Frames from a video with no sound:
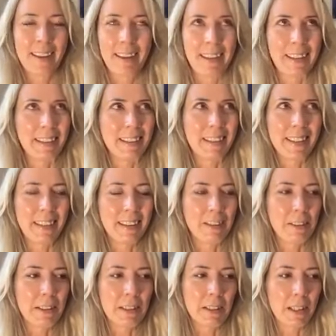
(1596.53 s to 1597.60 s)
and it
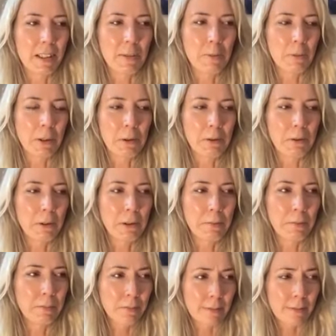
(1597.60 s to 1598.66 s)
was just
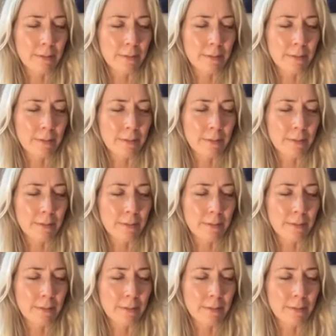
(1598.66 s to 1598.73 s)
beautiful.